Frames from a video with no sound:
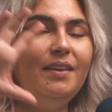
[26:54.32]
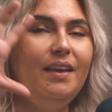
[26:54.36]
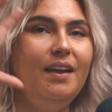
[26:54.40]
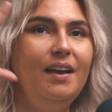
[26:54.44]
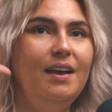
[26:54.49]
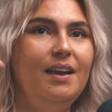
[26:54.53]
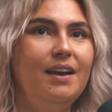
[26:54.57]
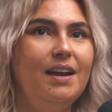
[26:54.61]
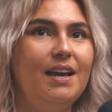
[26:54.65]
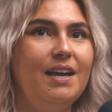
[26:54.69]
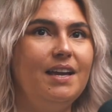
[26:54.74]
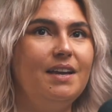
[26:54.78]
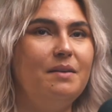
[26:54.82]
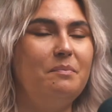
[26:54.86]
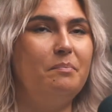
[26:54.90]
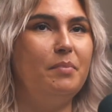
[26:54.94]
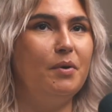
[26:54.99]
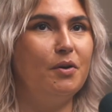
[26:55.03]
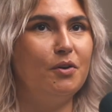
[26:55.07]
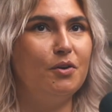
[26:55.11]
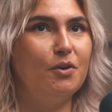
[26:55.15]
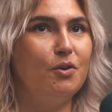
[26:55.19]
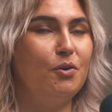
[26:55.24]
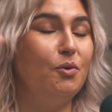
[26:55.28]
a like
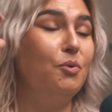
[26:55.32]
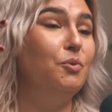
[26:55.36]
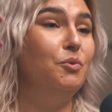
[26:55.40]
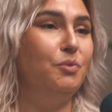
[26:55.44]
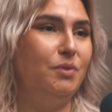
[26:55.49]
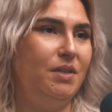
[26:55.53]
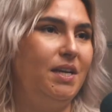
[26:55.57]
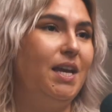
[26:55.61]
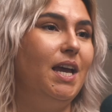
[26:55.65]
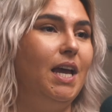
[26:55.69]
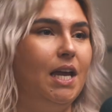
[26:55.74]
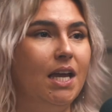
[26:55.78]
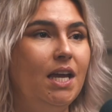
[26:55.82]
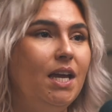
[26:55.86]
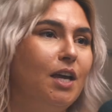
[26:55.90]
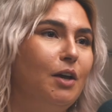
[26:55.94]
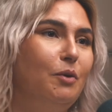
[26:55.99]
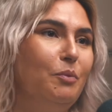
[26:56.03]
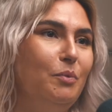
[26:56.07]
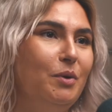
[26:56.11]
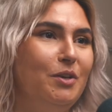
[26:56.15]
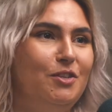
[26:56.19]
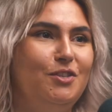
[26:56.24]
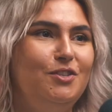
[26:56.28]
book called Kink,
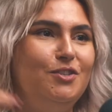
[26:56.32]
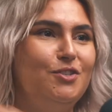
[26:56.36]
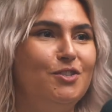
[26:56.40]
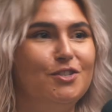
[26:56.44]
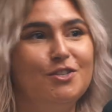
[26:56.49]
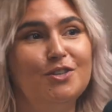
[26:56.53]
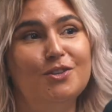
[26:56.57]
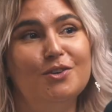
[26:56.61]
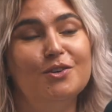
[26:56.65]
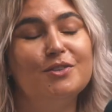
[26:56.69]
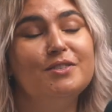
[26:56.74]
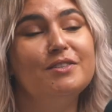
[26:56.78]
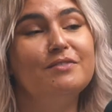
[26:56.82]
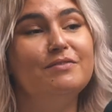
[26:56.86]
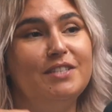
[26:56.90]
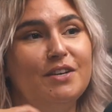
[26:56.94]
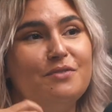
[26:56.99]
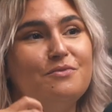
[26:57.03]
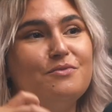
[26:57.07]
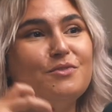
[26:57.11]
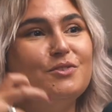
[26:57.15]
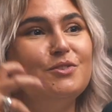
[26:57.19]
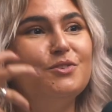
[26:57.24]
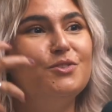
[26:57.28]
which is just lots of
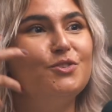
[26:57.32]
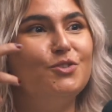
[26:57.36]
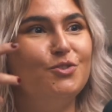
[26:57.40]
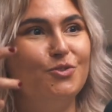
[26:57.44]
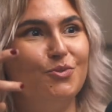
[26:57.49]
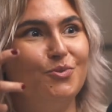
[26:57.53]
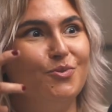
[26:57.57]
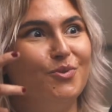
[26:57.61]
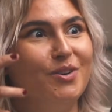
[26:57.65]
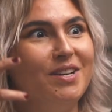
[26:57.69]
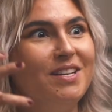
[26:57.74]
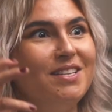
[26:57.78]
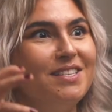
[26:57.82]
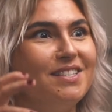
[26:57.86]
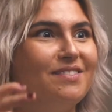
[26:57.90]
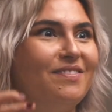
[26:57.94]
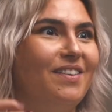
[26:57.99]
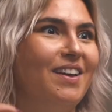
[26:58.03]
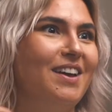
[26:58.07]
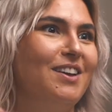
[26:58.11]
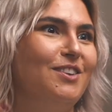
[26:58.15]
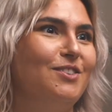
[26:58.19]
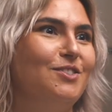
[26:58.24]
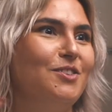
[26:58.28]
different stories of
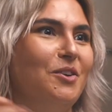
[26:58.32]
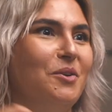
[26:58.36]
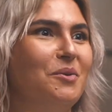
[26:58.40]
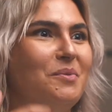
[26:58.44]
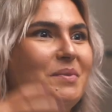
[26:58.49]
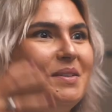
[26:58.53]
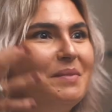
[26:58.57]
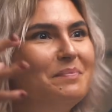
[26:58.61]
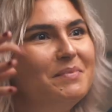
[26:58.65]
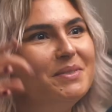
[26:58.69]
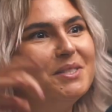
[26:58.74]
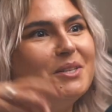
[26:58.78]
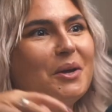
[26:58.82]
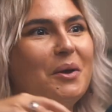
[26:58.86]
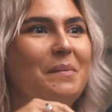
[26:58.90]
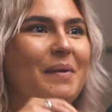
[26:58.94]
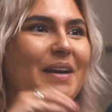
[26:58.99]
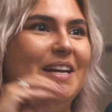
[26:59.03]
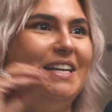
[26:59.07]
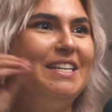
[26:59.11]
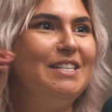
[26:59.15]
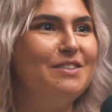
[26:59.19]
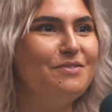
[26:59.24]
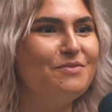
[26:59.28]
like so
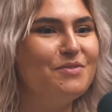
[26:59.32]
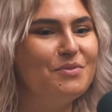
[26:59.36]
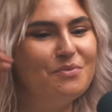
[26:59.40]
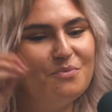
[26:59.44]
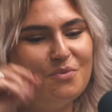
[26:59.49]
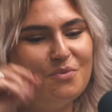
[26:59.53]
many different